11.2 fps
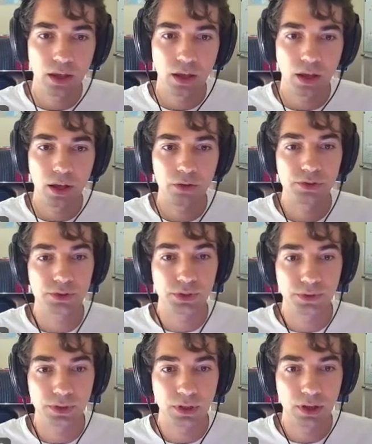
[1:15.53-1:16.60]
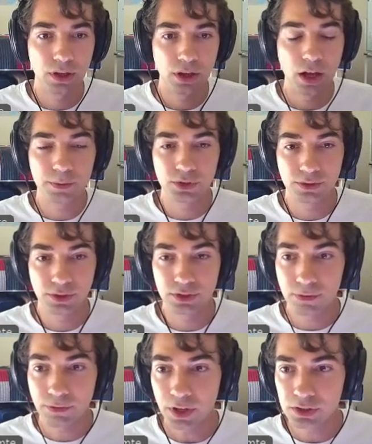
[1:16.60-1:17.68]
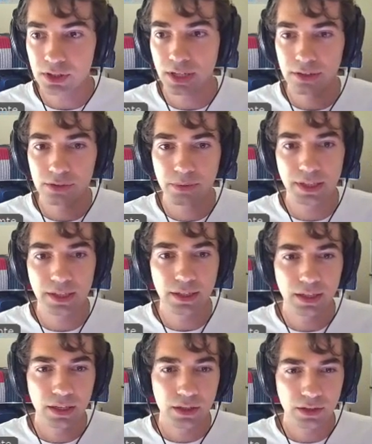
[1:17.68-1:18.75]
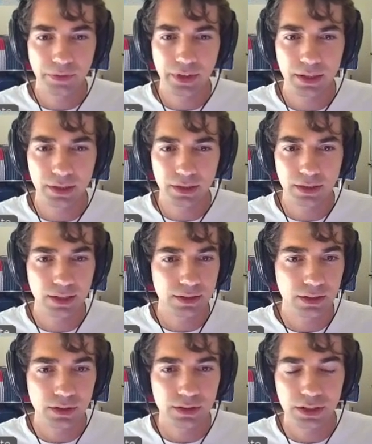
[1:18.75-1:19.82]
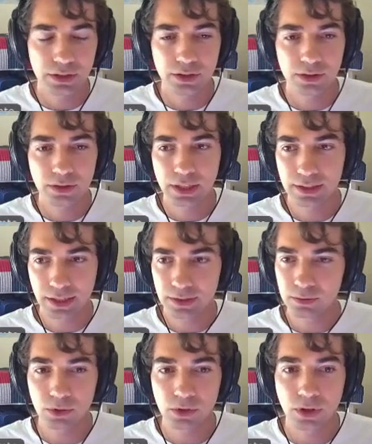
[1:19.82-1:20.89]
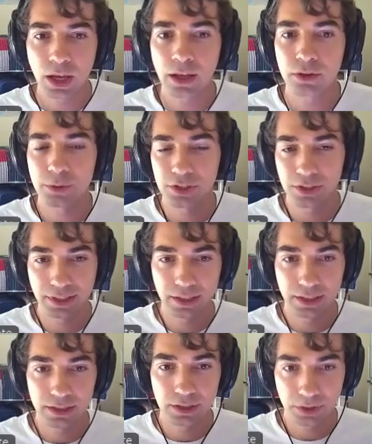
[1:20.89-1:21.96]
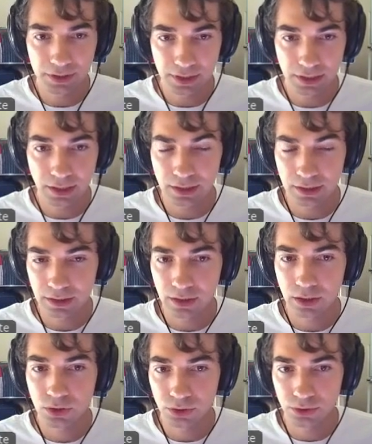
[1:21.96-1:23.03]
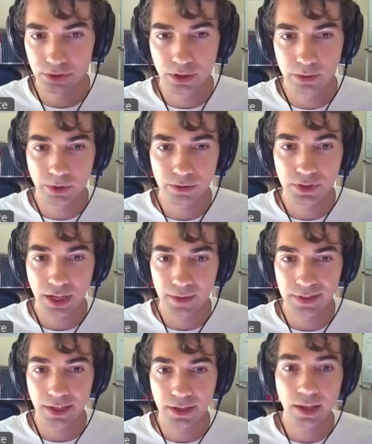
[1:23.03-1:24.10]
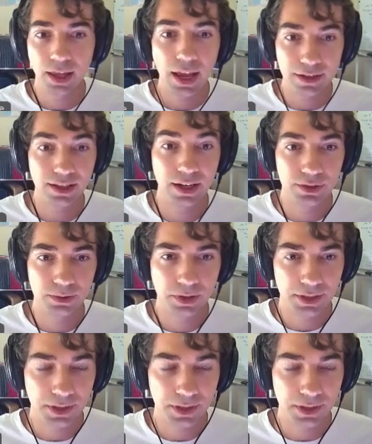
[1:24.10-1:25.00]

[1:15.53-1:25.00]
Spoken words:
output of the subfunction has to be something that is non-zero and is exponentially decreasing in Q, the number of times that xi is queried.